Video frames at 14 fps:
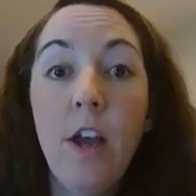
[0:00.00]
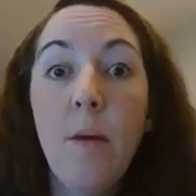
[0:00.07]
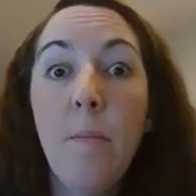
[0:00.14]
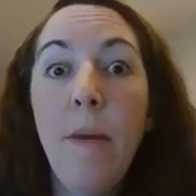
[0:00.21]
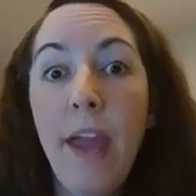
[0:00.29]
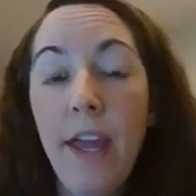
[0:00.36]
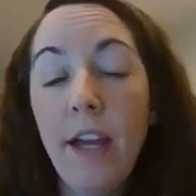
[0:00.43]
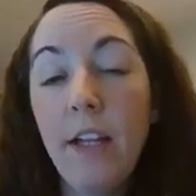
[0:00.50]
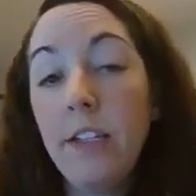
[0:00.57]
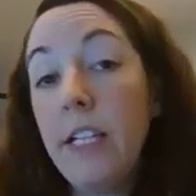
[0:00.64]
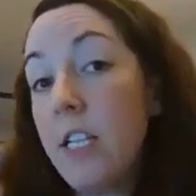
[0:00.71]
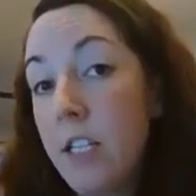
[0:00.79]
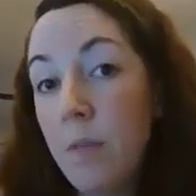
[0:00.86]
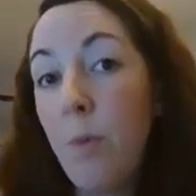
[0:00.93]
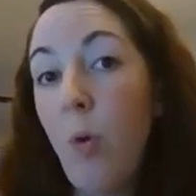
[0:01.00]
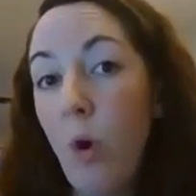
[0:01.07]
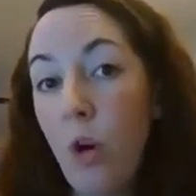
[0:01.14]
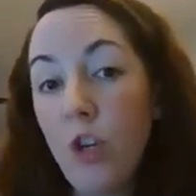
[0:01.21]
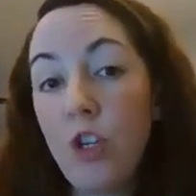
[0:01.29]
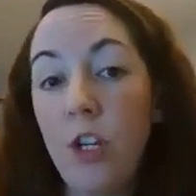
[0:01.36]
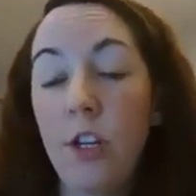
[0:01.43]
pay at least a
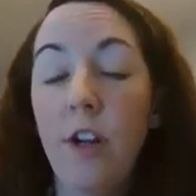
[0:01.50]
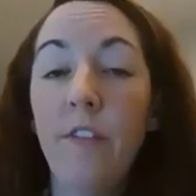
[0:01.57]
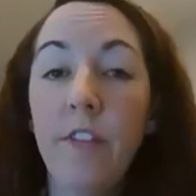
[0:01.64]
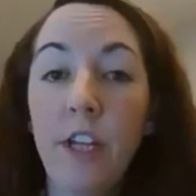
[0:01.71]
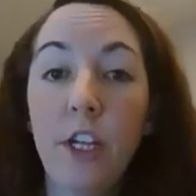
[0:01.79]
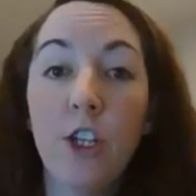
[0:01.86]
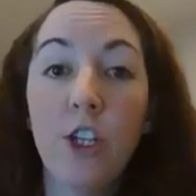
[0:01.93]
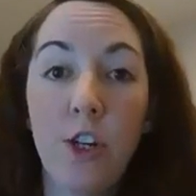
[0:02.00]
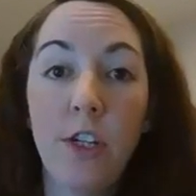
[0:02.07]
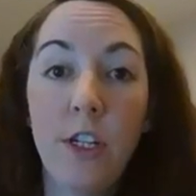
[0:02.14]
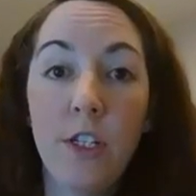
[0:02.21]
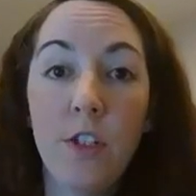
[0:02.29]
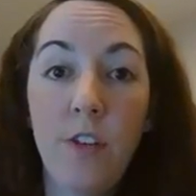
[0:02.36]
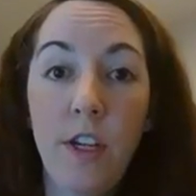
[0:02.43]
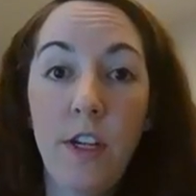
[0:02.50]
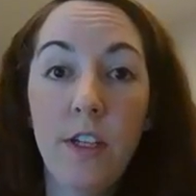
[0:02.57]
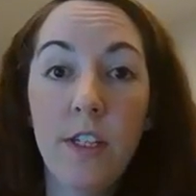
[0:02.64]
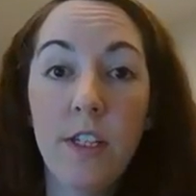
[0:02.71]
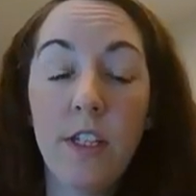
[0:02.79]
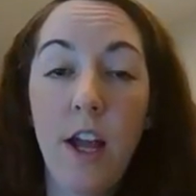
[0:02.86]
portion of the attorney's fees,